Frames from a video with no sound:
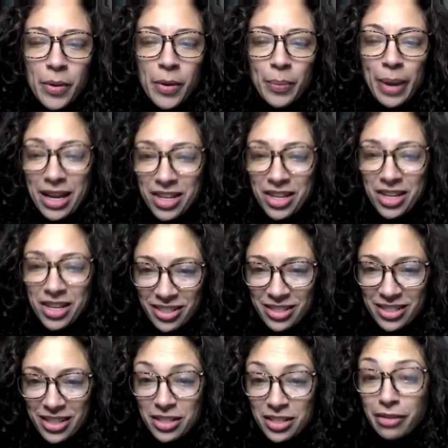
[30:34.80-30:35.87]

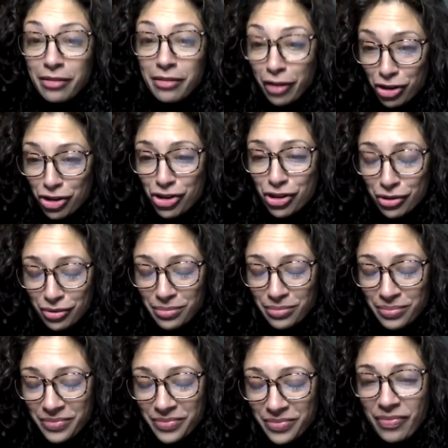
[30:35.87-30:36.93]
Patience is a virtue,
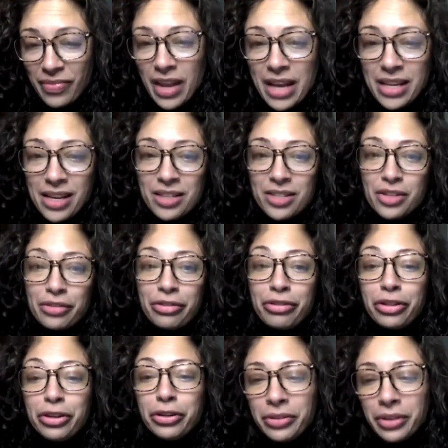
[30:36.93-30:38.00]
and it is a
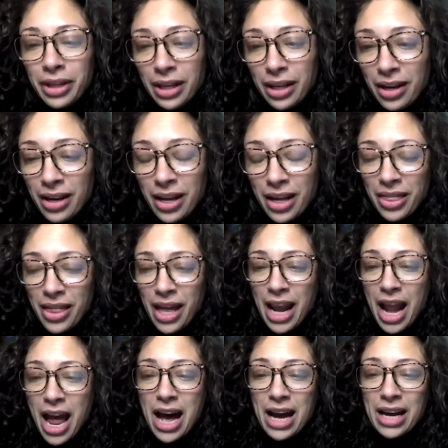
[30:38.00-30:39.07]
fruit that
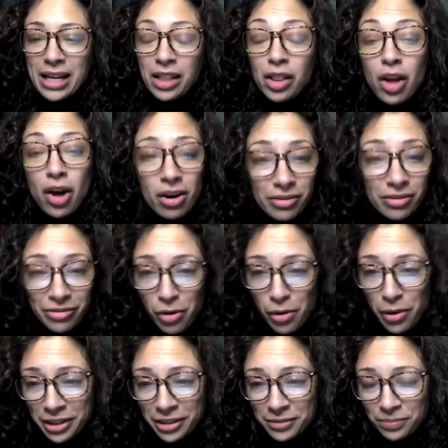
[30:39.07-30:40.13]
I long
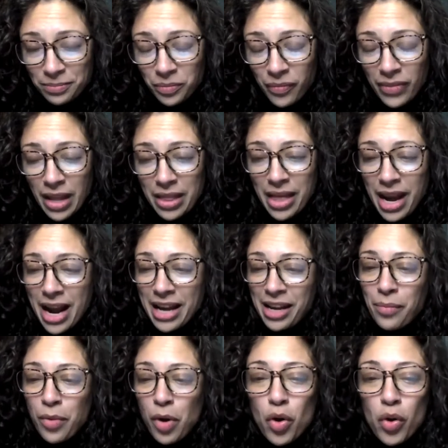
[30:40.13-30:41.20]
for, that I
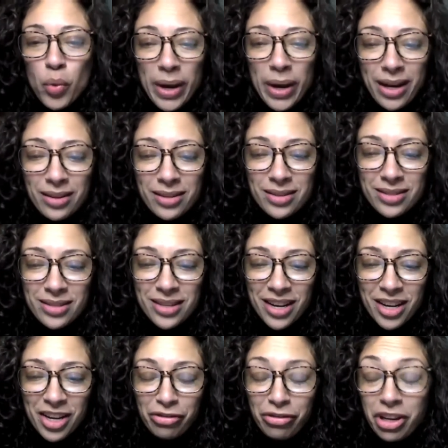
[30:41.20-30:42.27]
am always
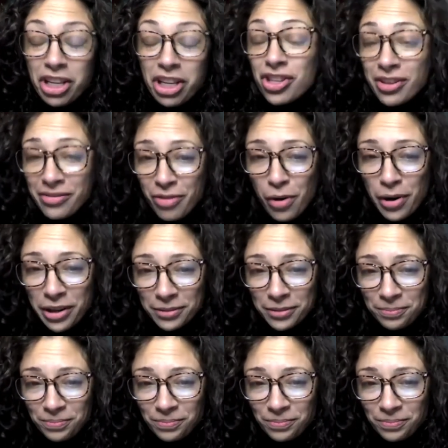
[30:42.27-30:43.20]
reaching for.